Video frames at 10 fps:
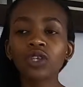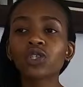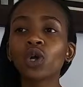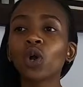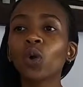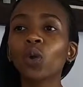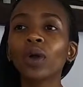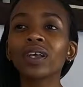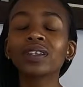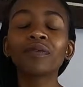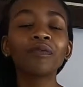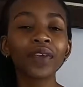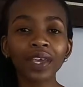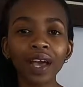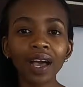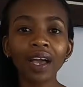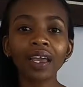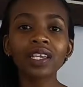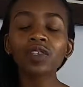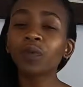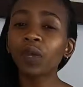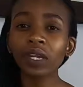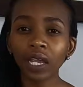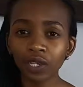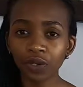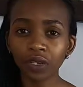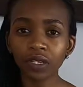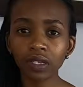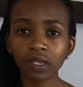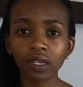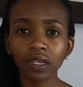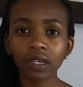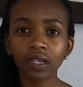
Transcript: So fear is very dangerous.